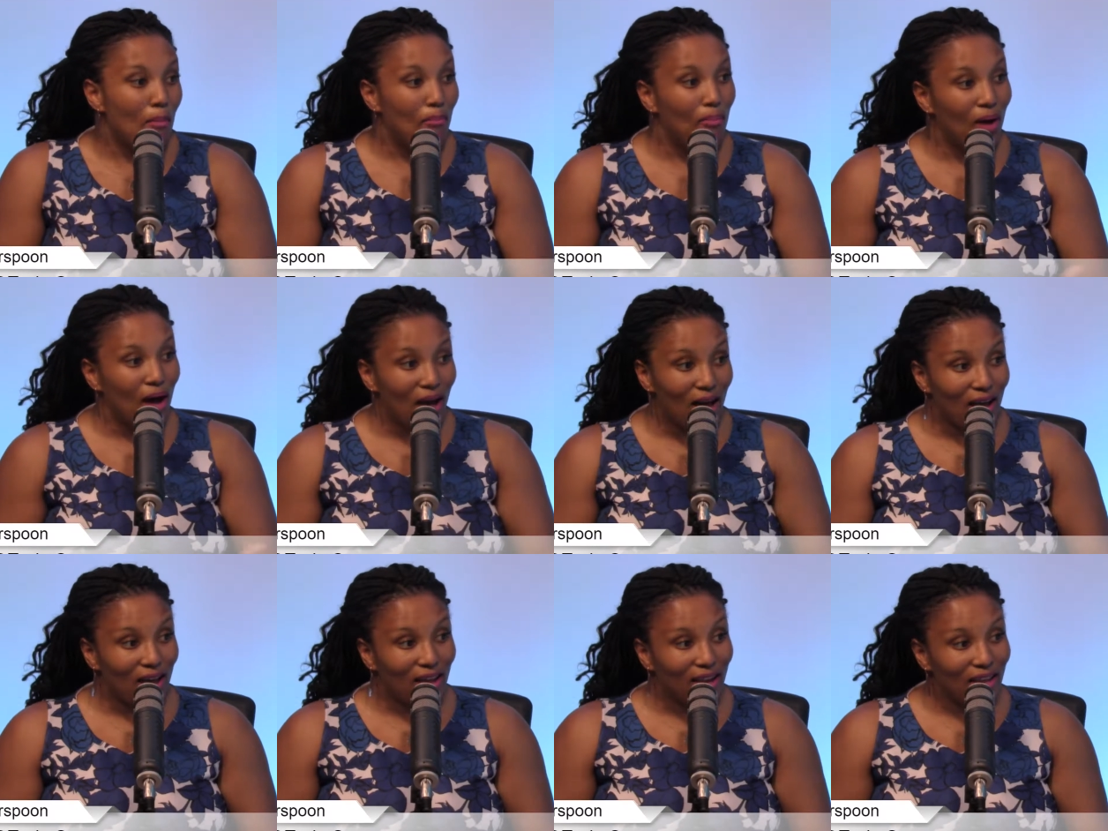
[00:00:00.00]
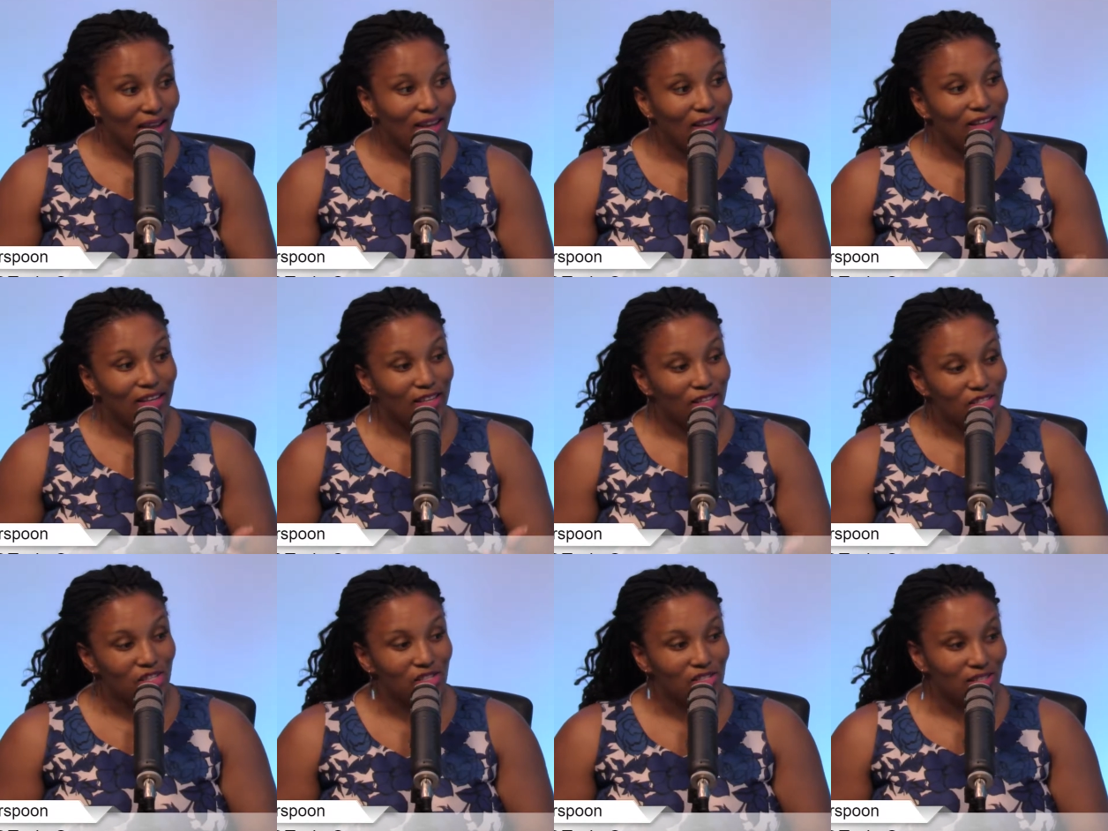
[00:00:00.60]
But in
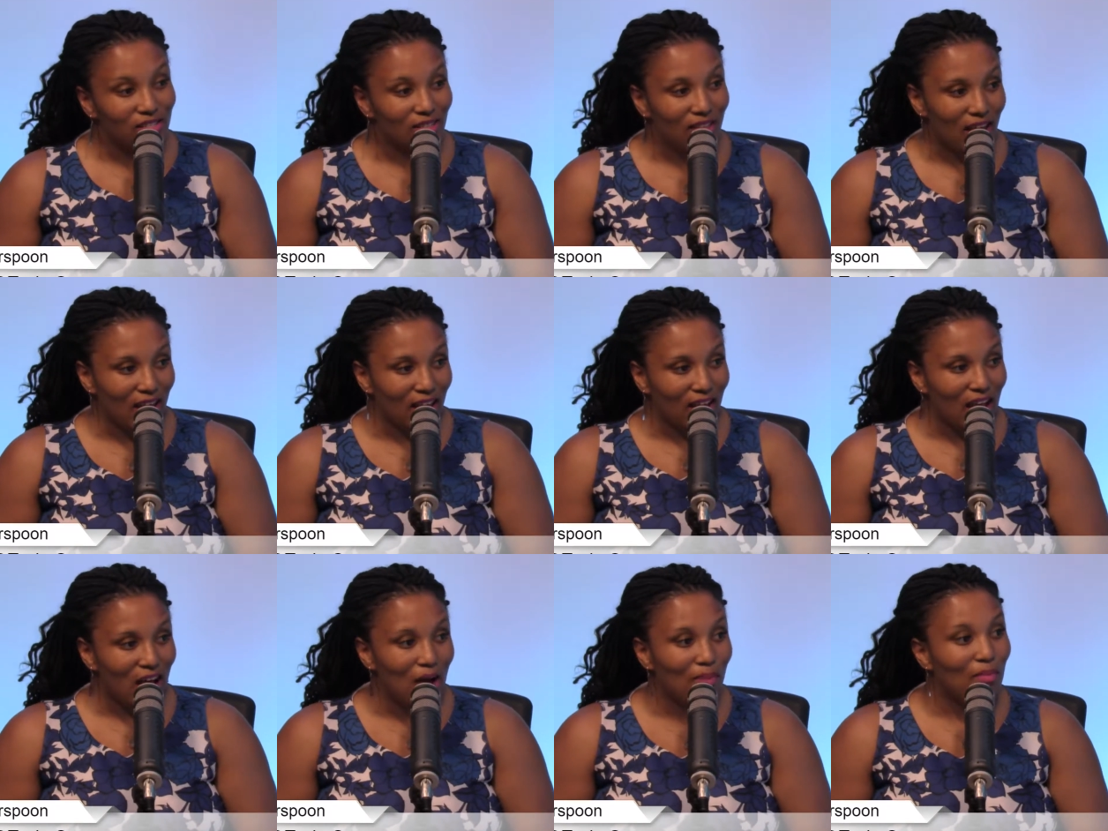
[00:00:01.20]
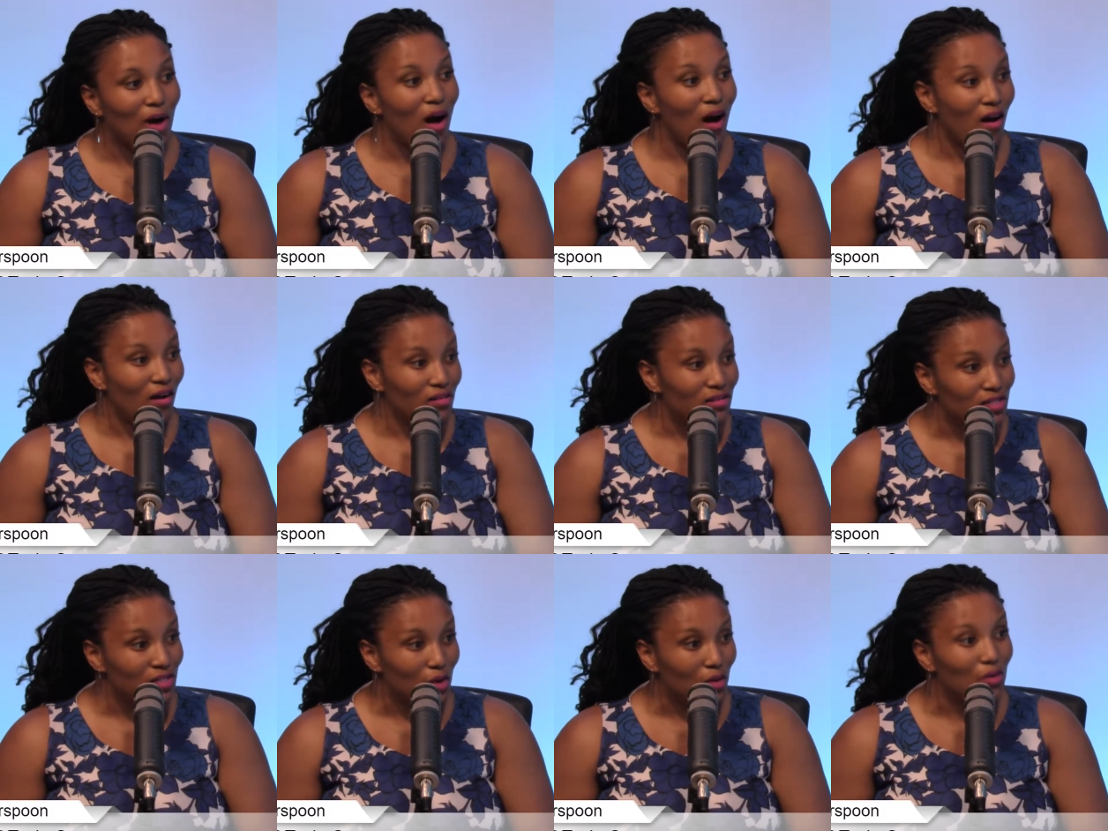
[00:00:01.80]
addition to that, I'm
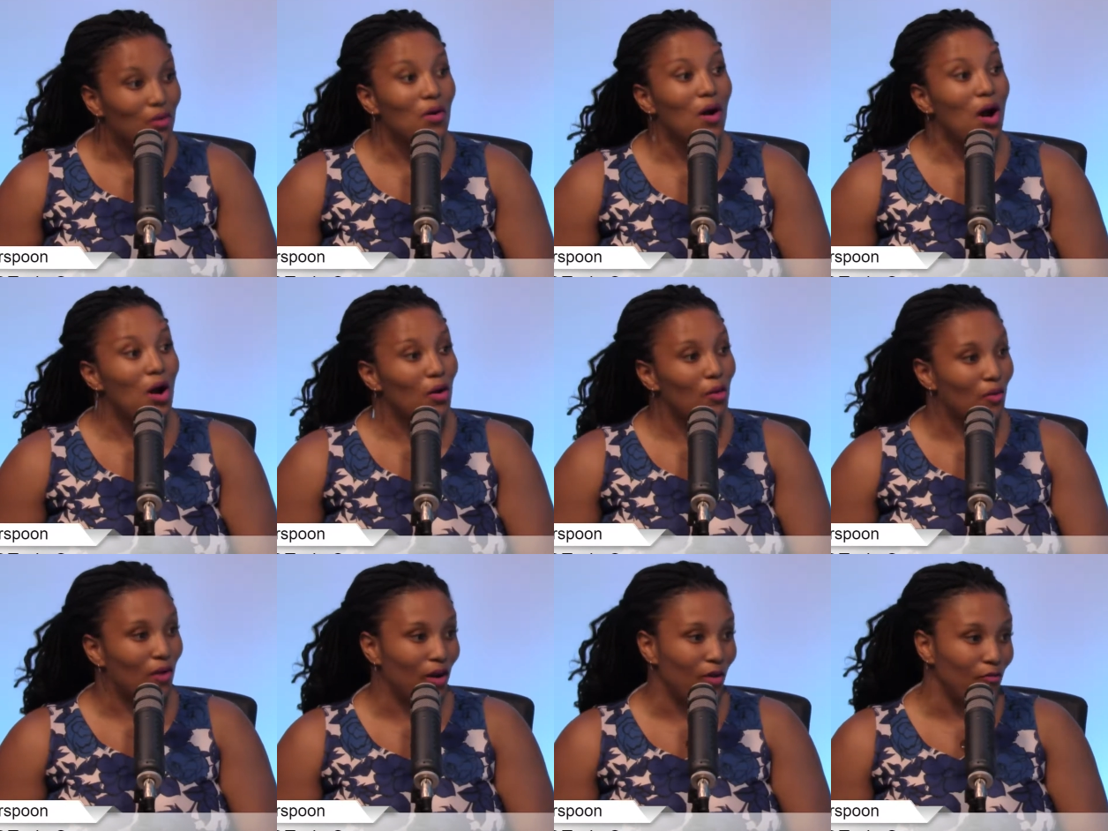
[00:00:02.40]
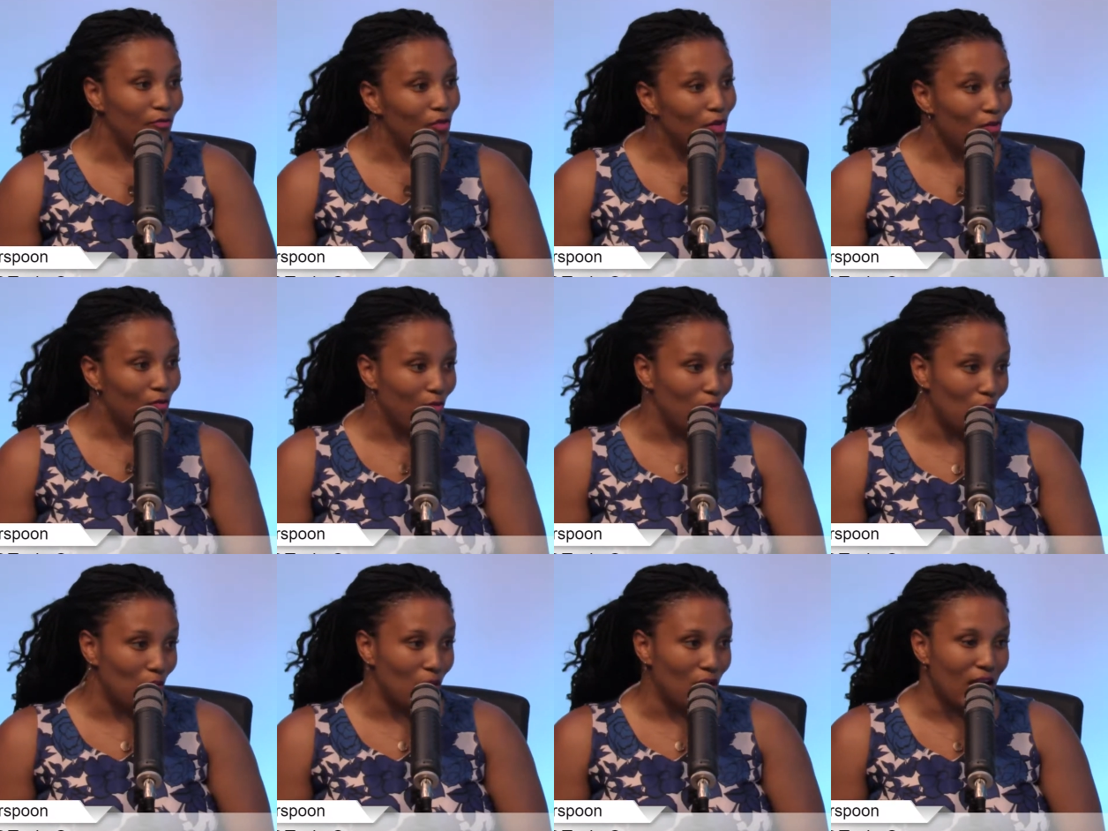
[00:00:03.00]
also grateful
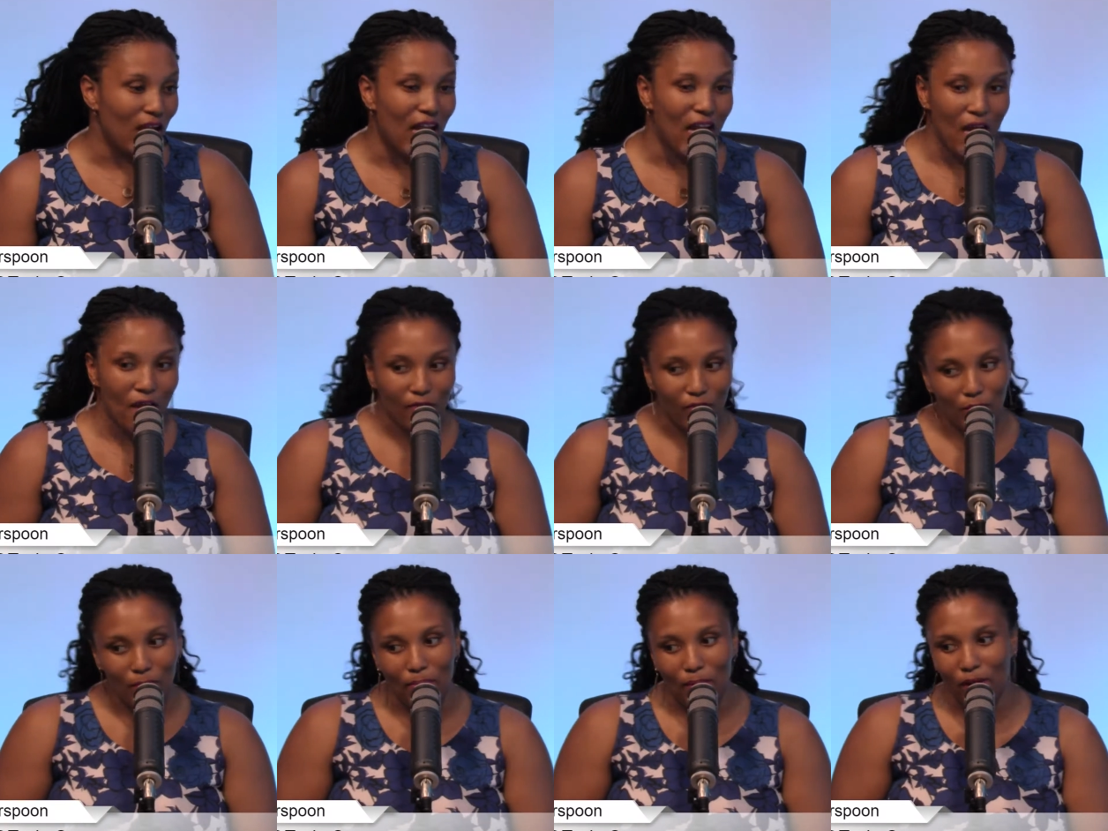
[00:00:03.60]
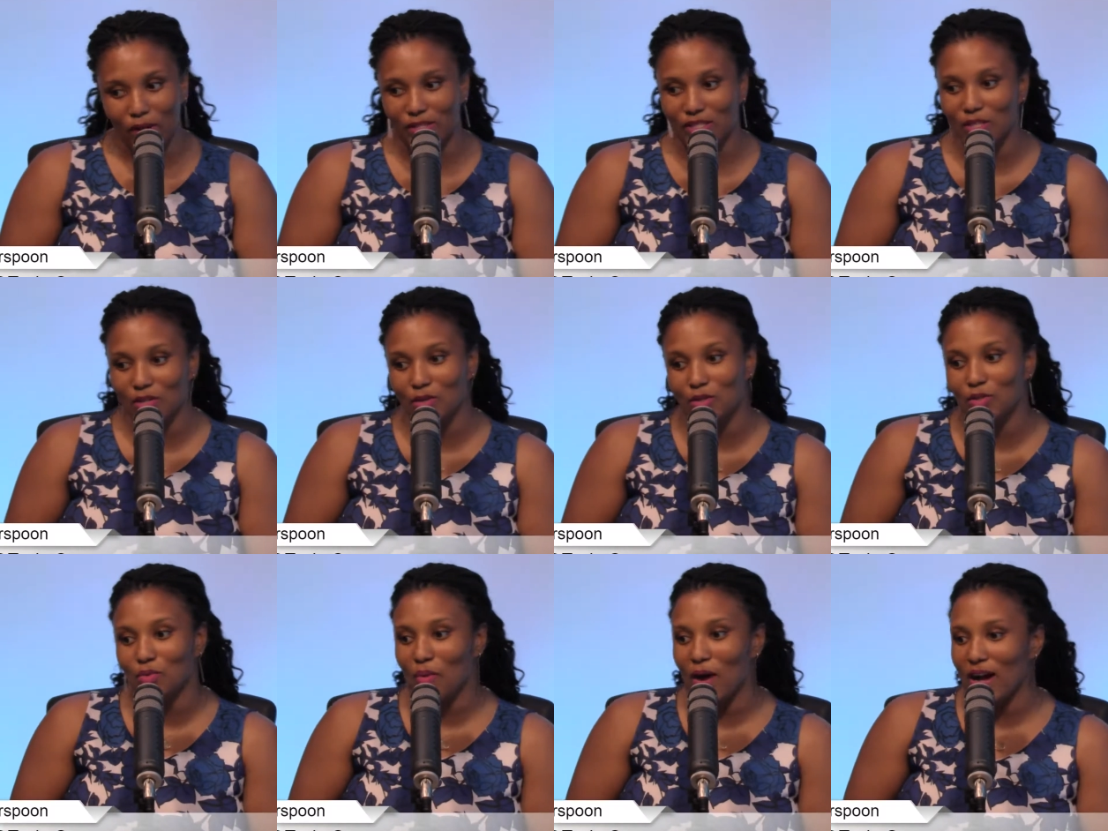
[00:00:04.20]
for every person
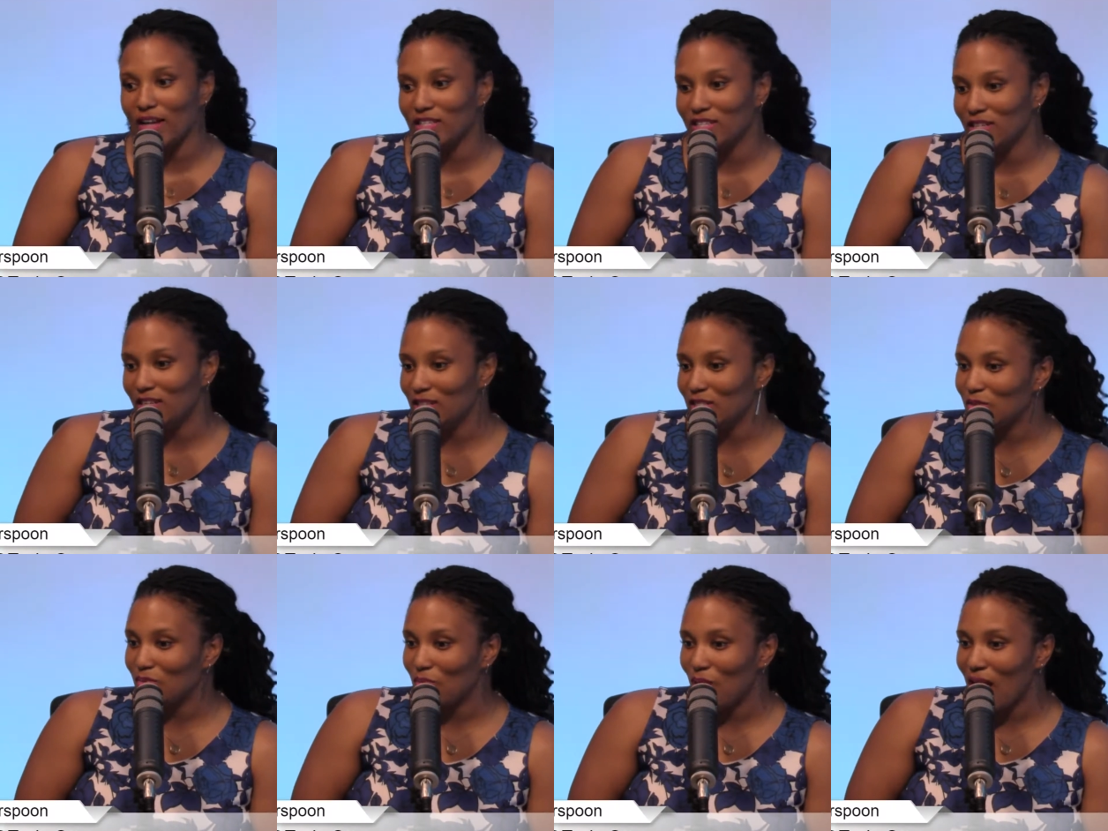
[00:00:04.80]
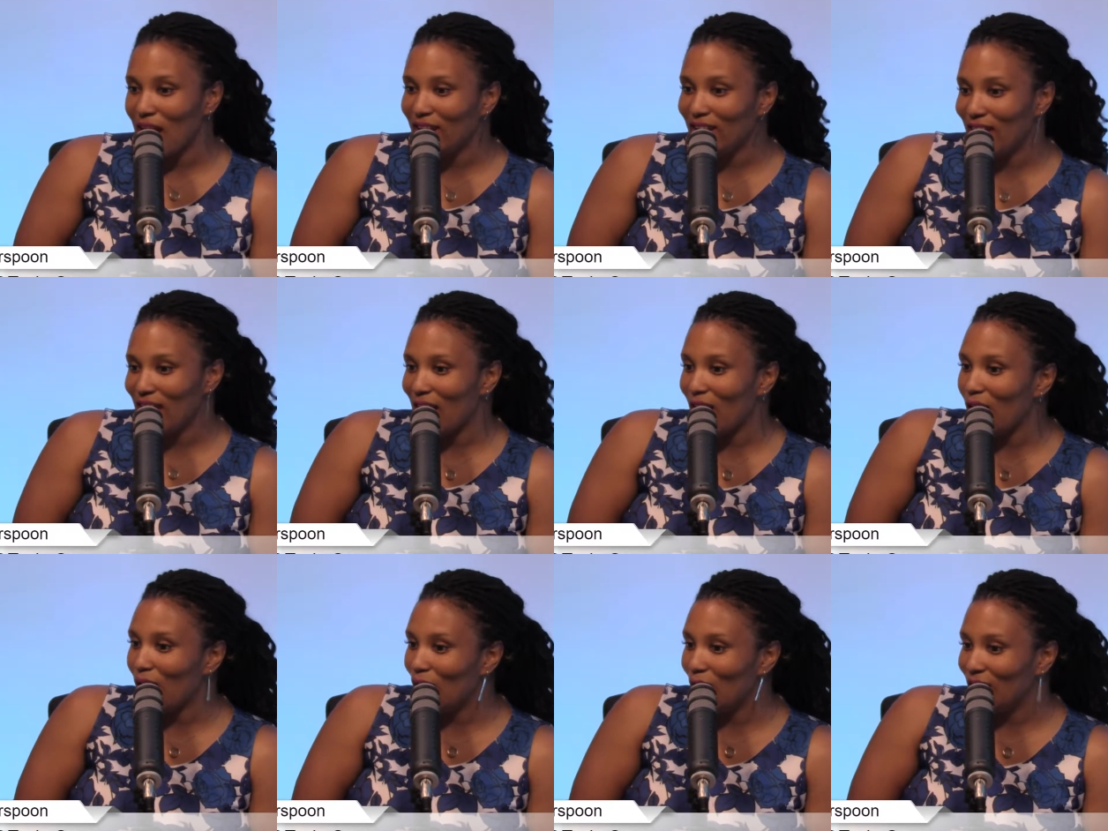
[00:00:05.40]
who's watching us right
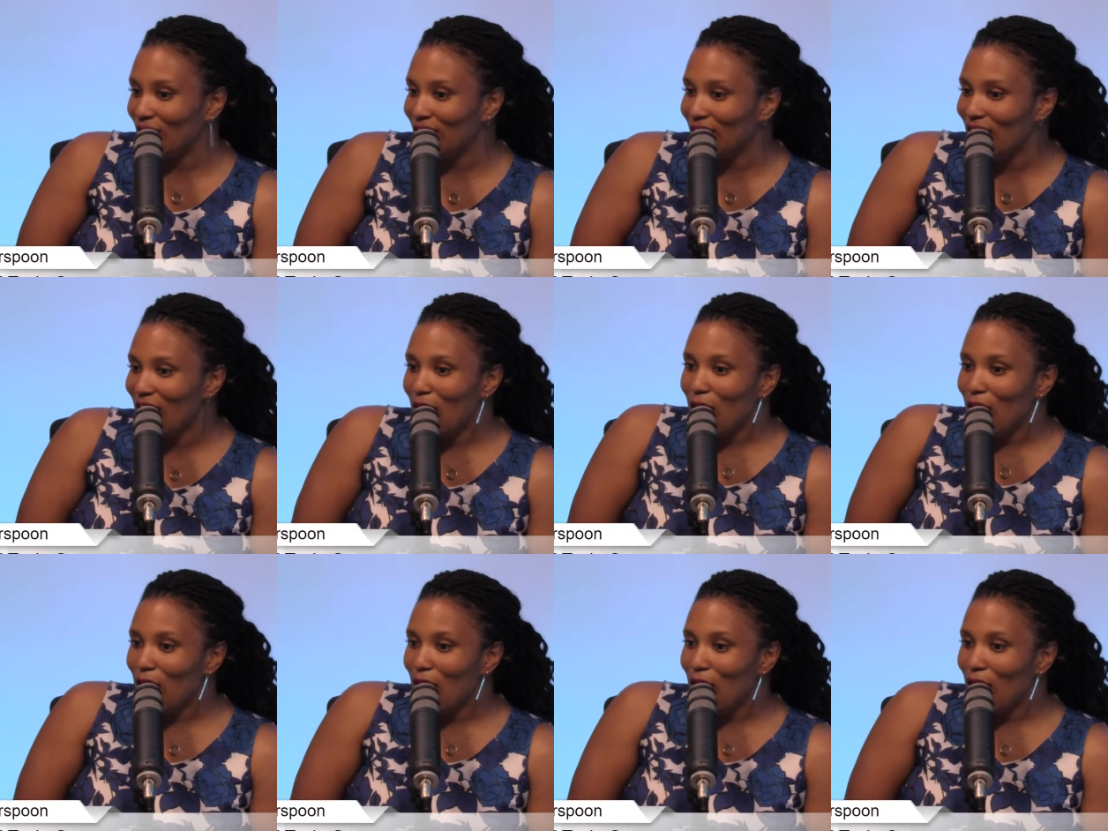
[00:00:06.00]
now on